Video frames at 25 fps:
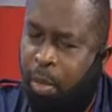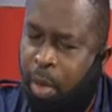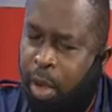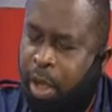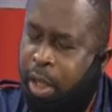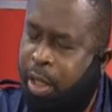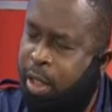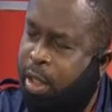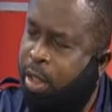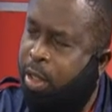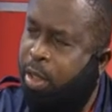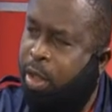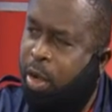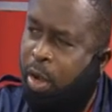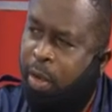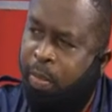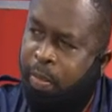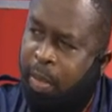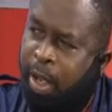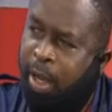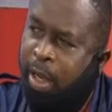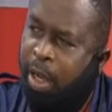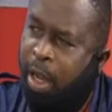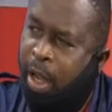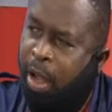But it is
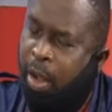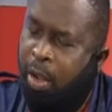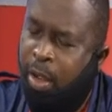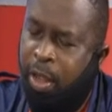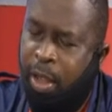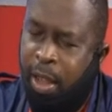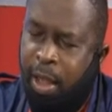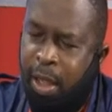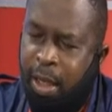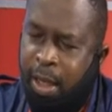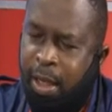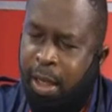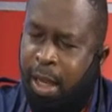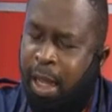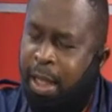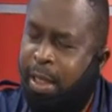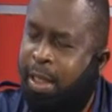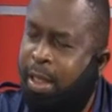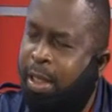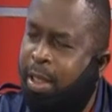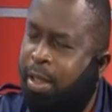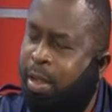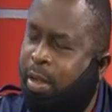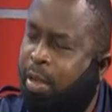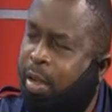government now
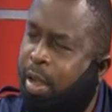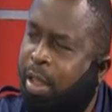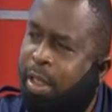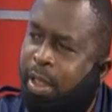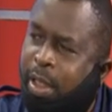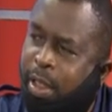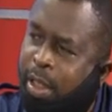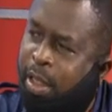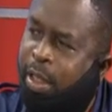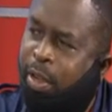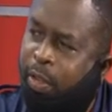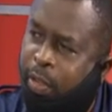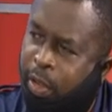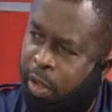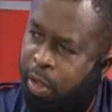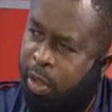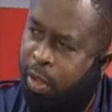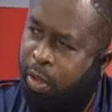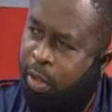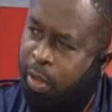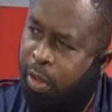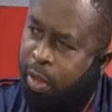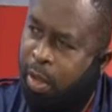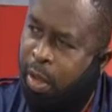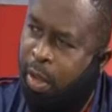that is creating
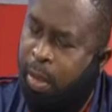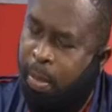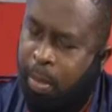division